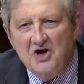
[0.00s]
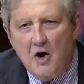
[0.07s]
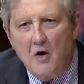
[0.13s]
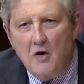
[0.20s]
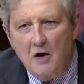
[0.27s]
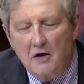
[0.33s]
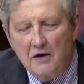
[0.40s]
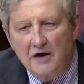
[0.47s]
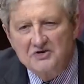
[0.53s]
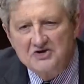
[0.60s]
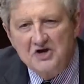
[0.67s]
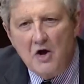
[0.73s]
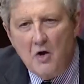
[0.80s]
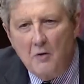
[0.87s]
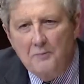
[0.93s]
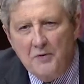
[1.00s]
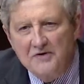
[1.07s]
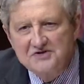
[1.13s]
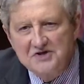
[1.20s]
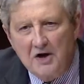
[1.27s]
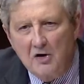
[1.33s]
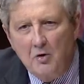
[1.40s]
call, let's call
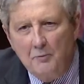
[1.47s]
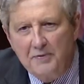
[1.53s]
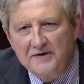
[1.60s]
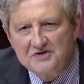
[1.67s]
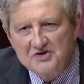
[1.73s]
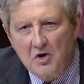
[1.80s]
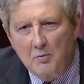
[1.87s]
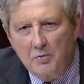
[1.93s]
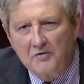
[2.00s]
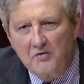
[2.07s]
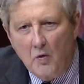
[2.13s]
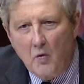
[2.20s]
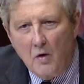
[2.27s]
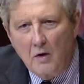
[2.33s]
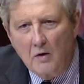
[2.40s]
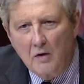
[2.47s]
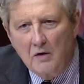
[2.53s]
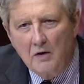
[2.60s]
President Lopez Obrador